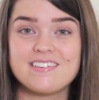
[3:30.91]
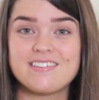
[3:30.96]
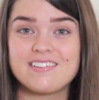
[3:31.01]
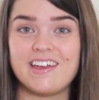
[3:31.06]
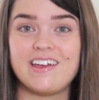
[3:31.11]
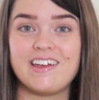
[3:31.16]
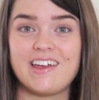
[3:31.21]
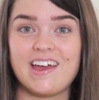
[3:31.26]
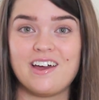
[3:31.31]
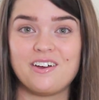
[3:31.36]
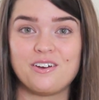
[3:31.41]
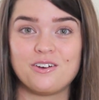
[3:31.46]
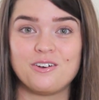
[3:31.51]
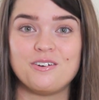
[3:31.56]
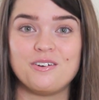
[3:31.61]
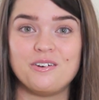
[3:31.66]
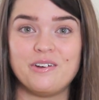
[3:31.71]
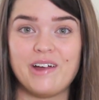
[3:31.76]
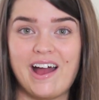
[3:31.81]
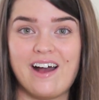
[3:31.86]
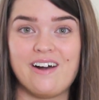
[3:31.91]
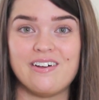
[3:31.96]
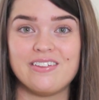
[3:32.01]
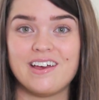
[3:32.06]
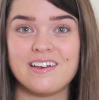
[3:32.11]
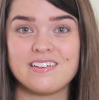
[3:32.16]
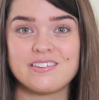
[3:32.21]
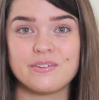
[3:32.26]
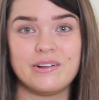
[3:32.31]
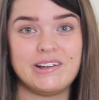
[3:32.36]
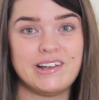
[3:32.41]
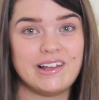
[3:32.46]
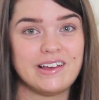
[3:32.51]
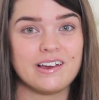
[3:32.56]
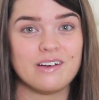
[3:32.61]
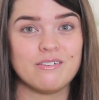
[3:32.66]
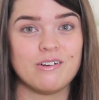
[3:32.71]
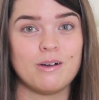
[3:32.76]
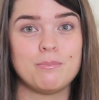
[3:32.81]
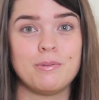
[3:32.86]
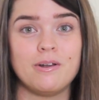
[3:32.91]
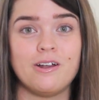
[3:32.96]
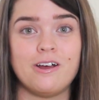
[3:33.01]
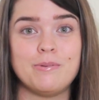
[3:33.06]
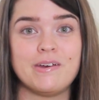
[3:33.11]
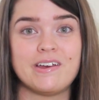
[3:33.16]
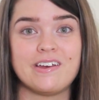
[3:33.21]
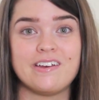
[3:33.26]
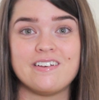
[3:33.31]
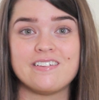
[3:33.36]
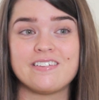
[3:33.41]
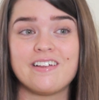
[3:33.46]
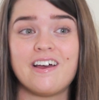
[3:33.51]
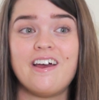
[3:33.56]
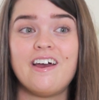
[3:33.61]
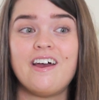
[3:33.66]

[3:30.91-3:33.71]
skincare guru out there, so I'll link her up below because